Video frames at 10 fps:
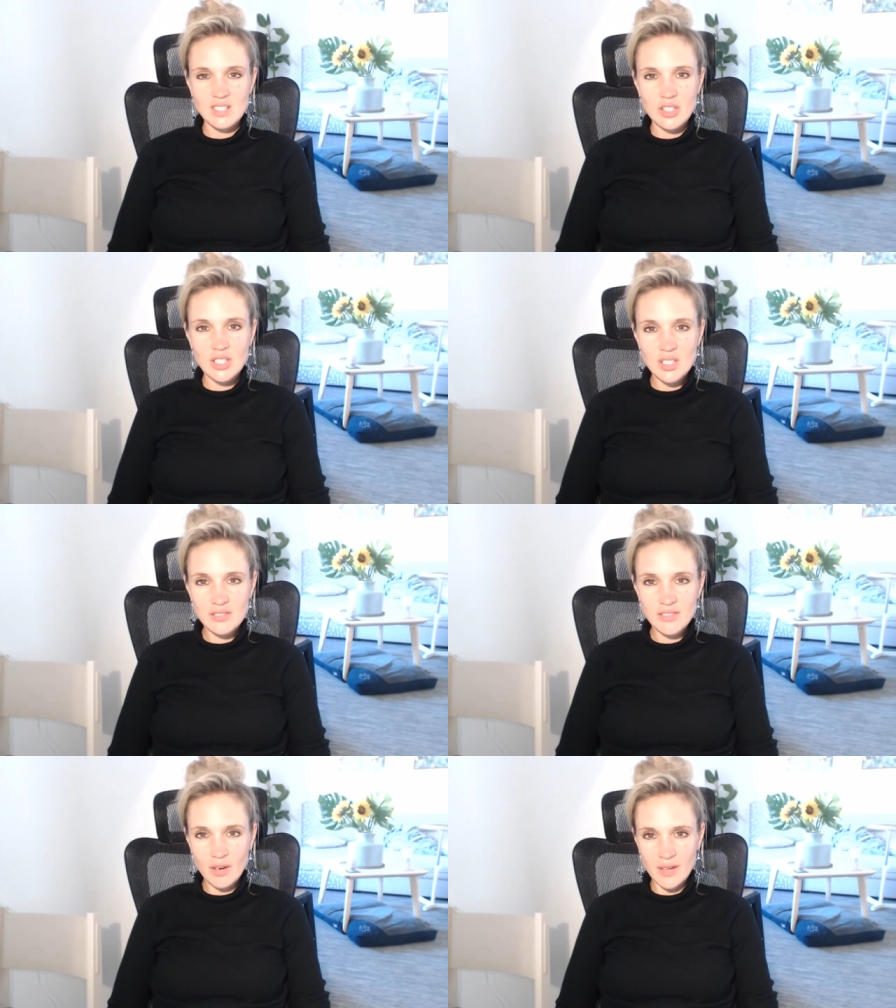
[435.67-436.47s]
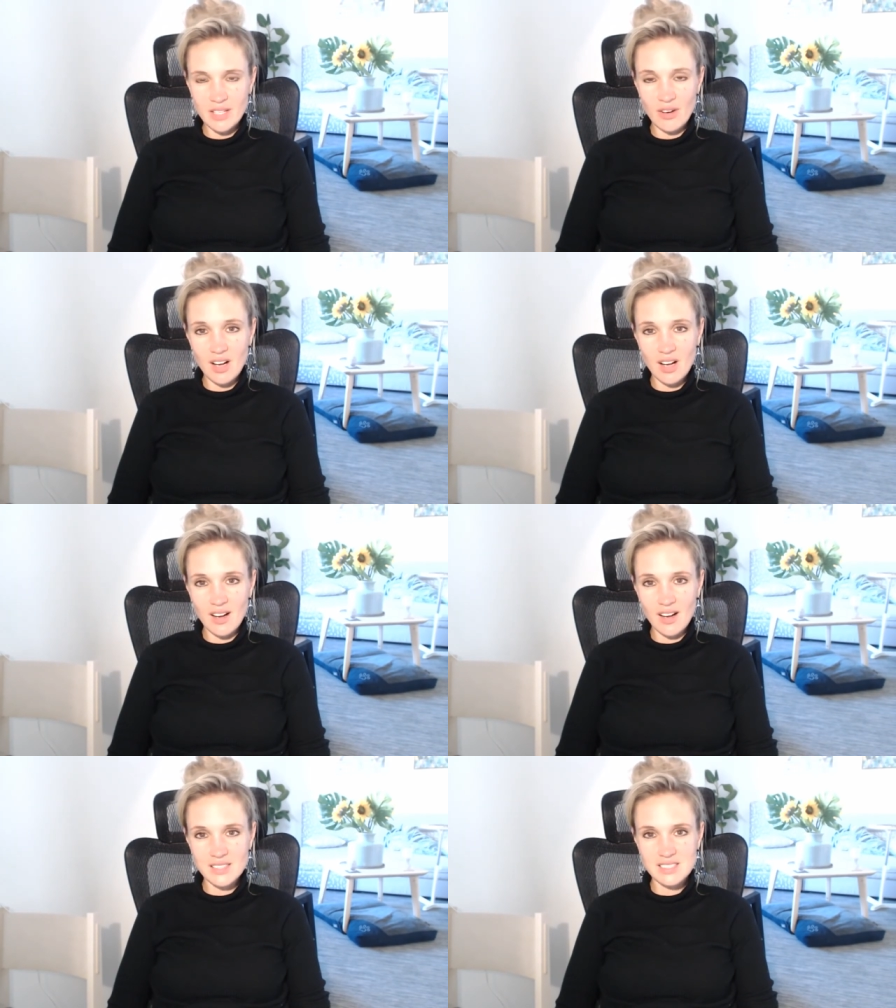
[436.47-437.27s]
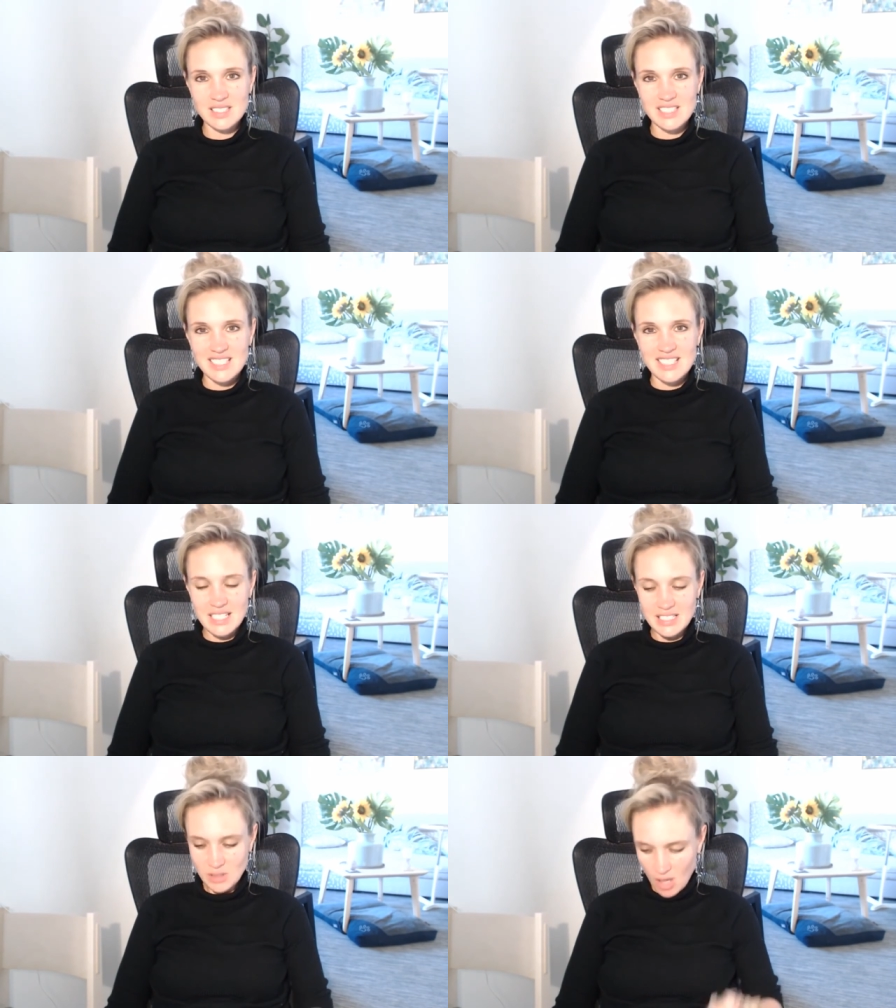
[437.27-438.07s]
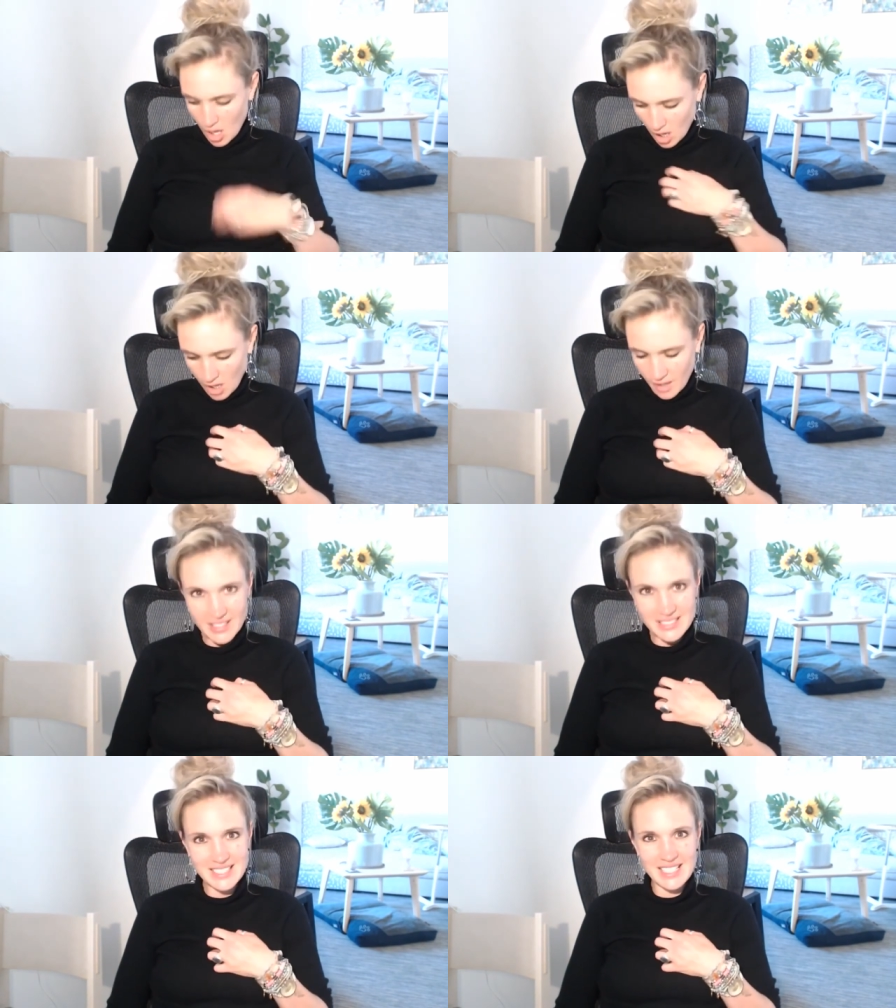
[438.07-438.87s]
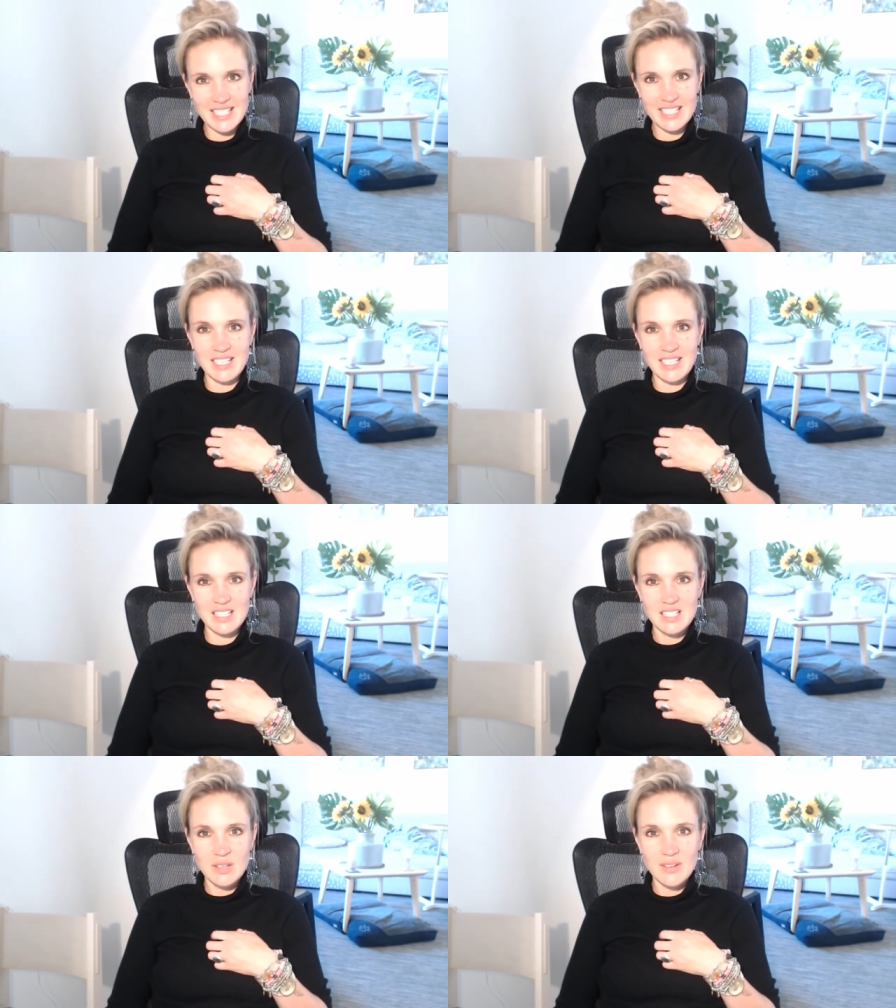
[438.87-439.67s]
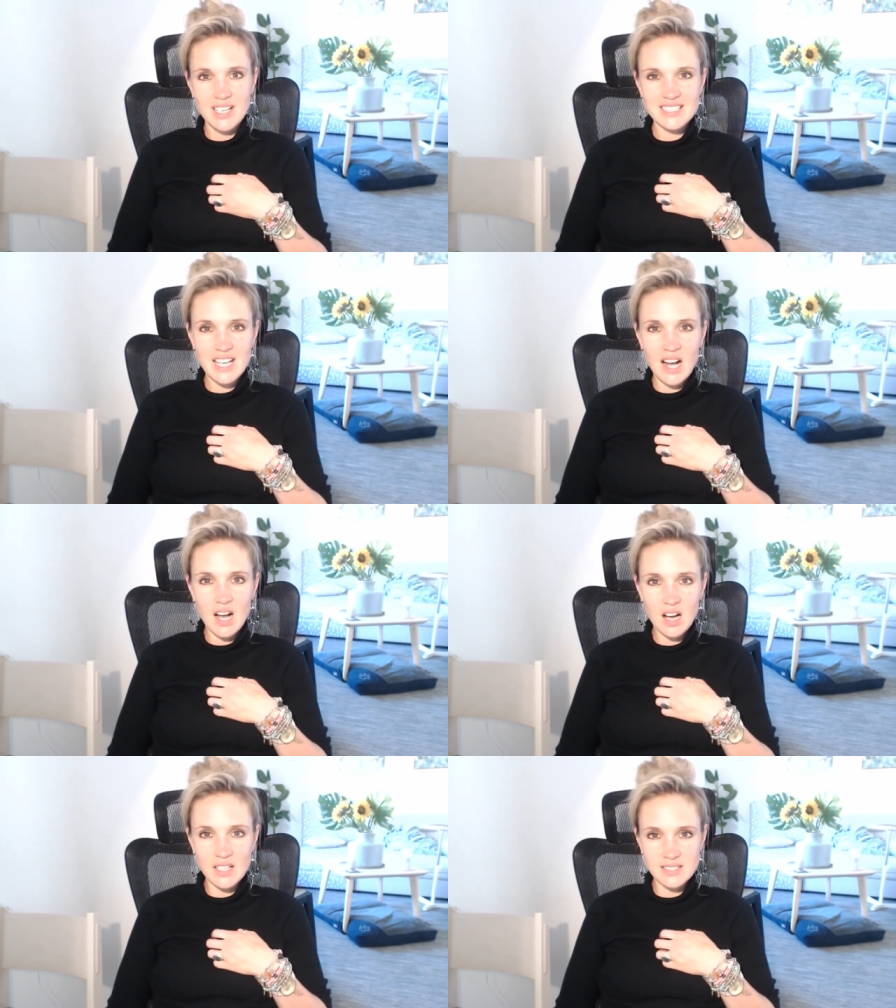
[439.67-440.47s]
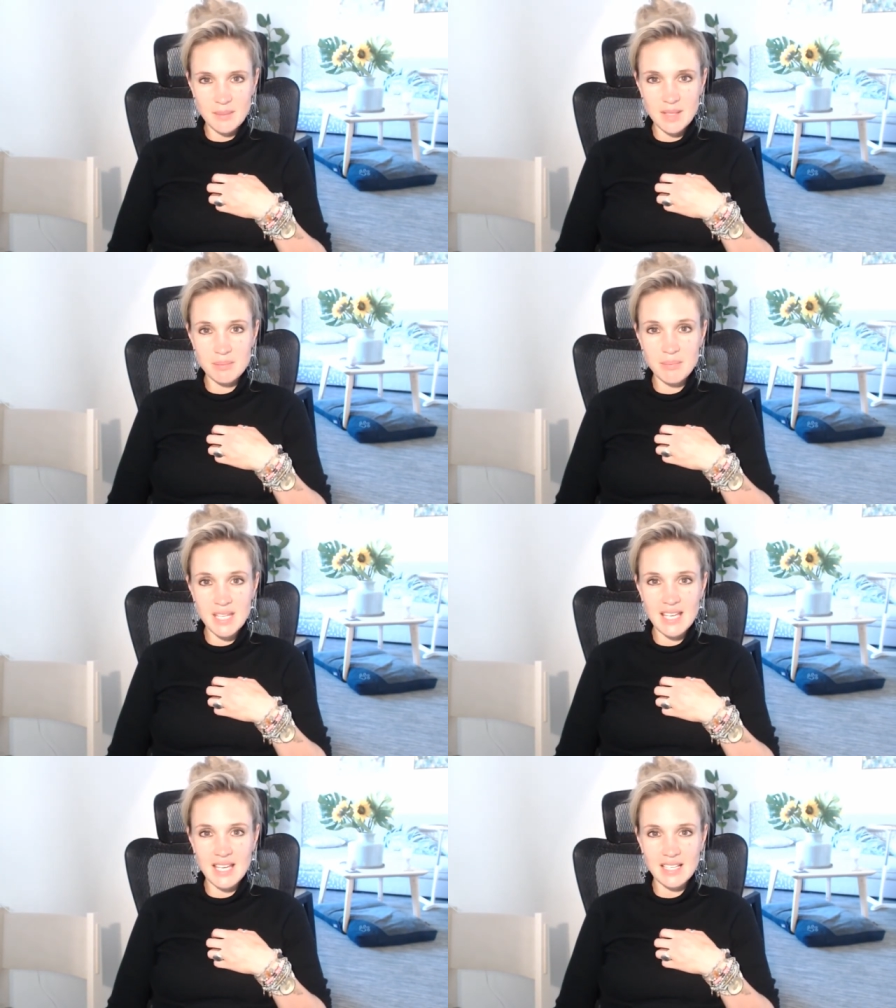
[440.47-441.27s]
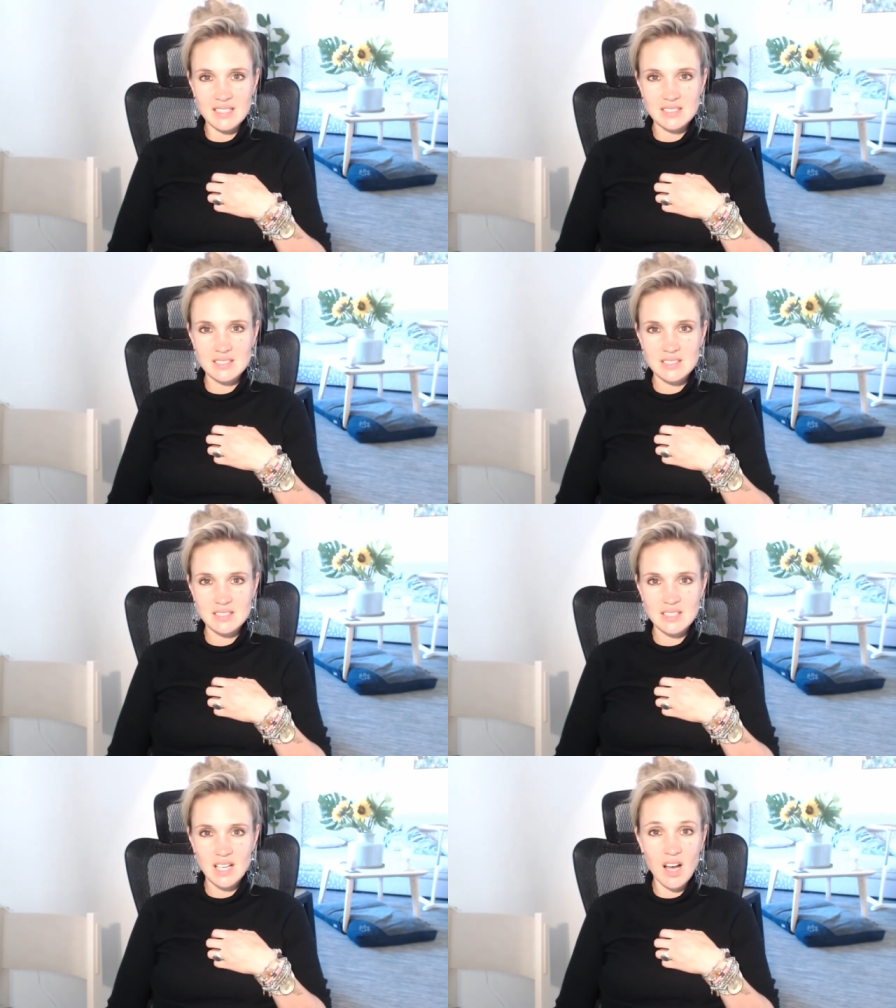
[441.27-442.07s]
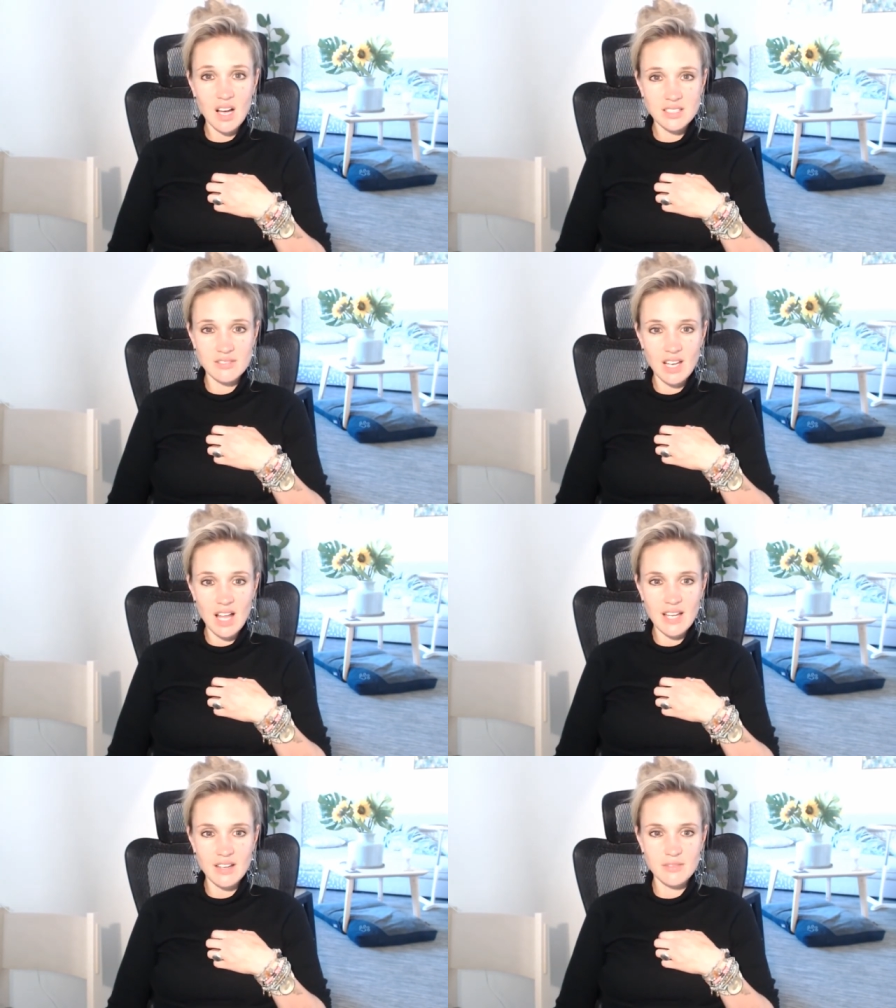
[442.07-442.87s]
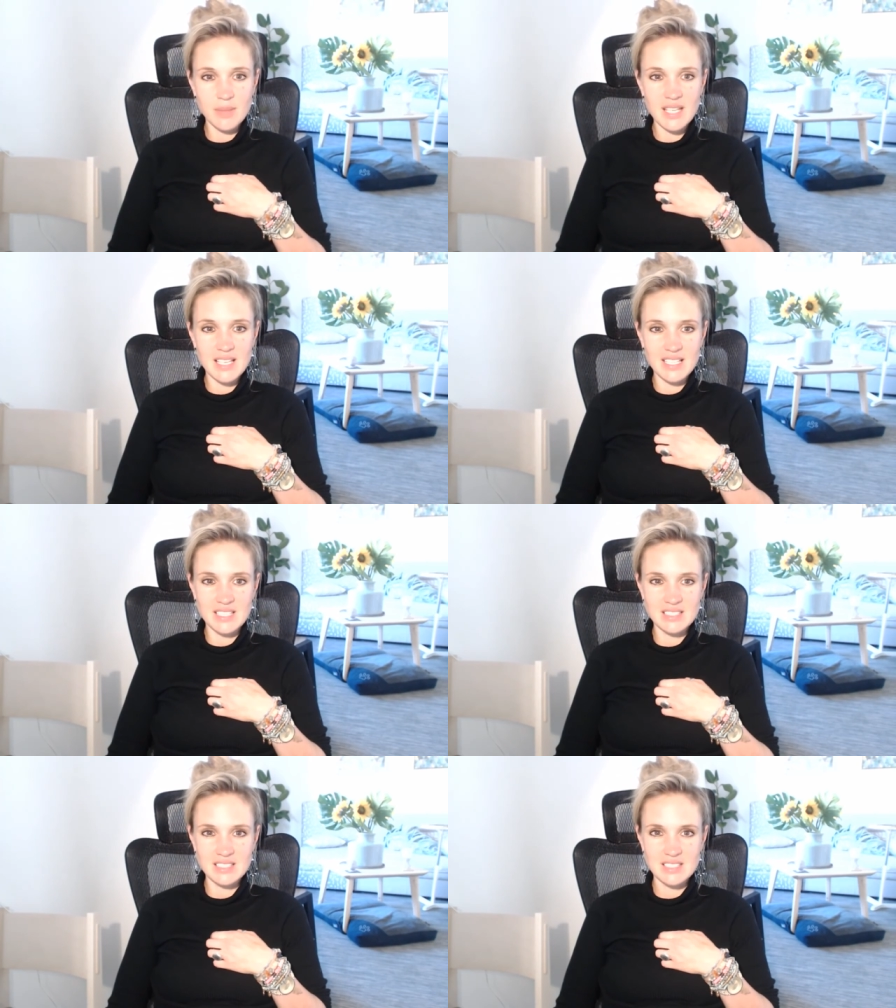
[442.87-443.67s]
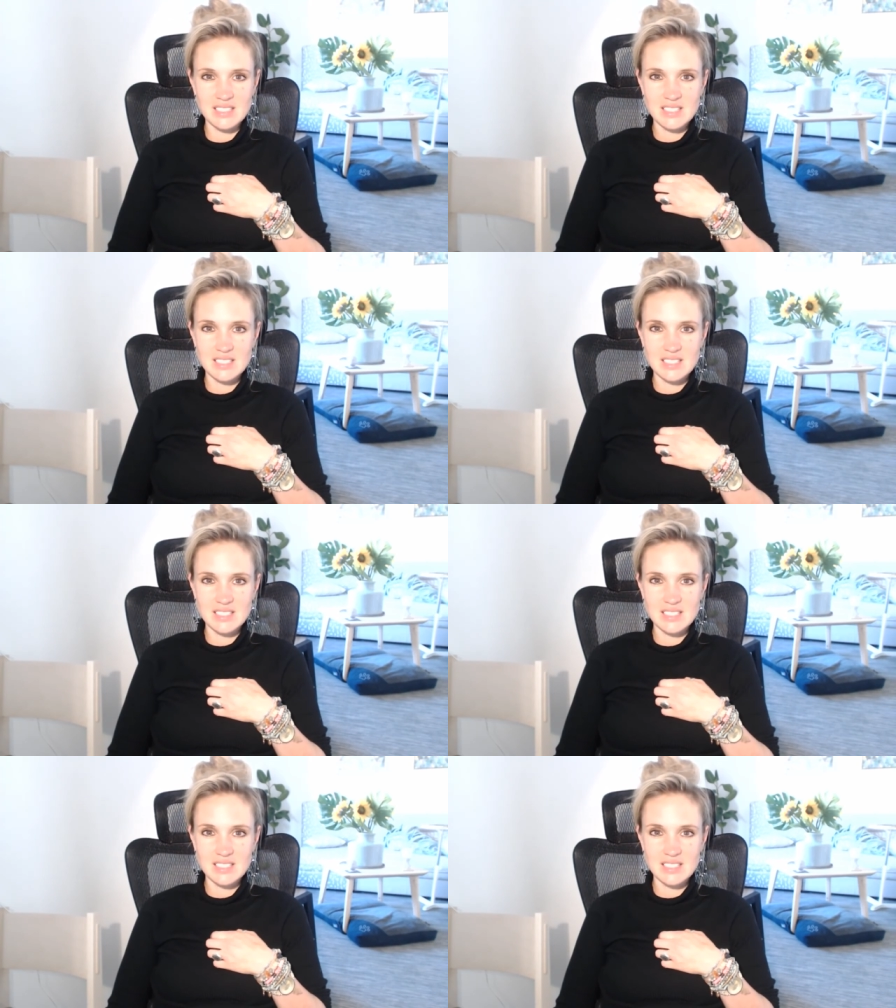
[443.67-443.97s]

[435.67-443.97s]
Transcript: It's not you following your heart, and it's not heart that's in here. When I say heart, I mean being, the heart of life, beingness.